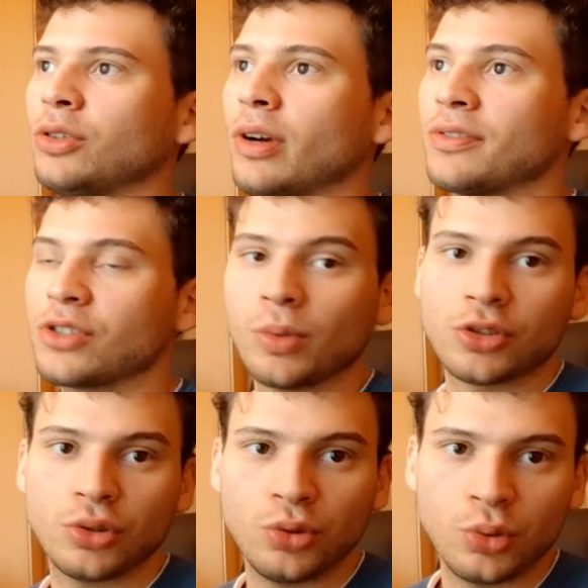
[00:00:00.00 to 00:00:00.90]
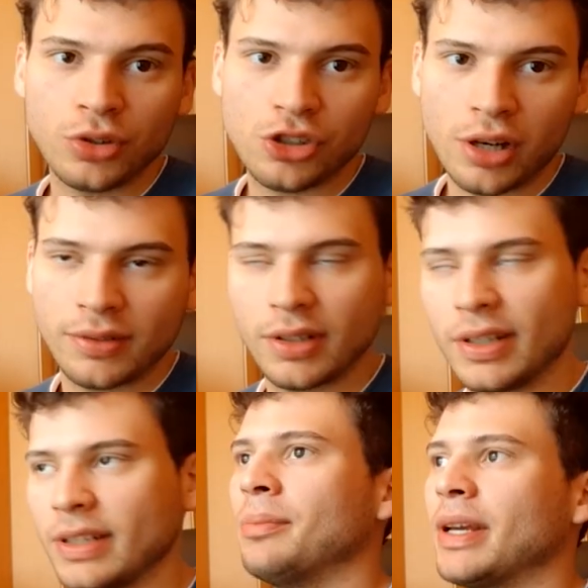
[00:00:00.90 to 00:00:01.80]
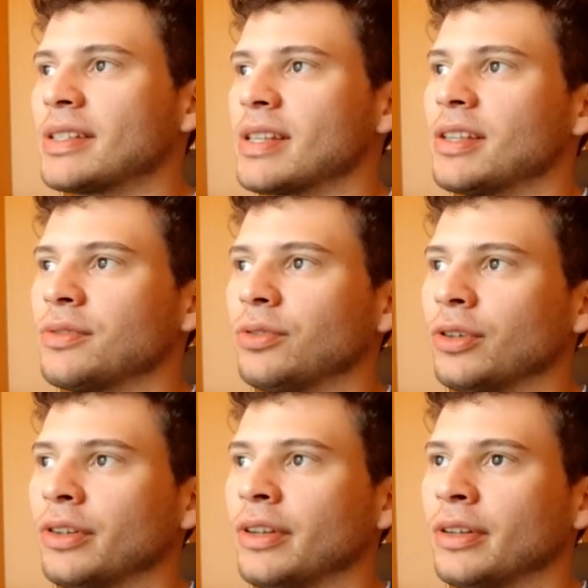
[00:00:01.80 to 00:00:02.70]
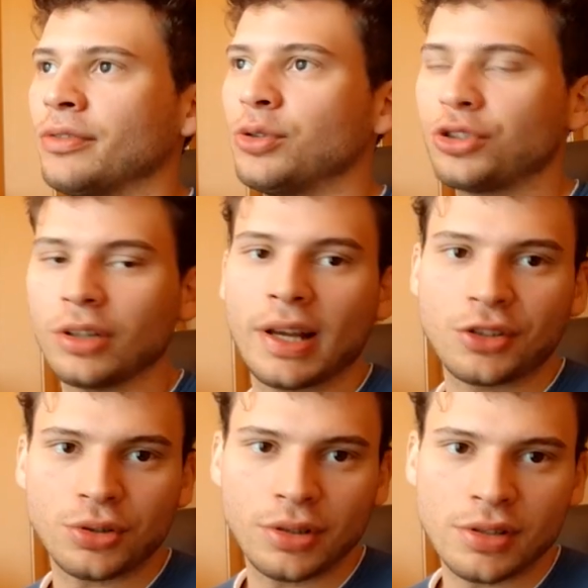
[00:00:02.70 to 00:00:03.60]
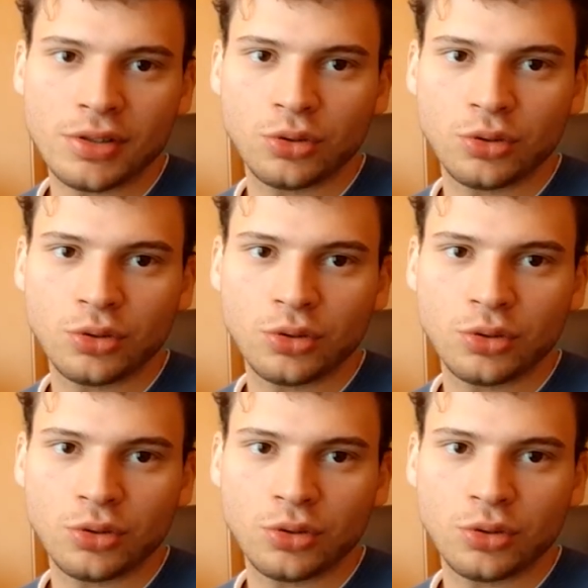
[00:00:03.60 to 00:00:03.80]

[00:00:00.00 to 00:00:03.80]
you have so much to do with Java that makes sense for the future lecturers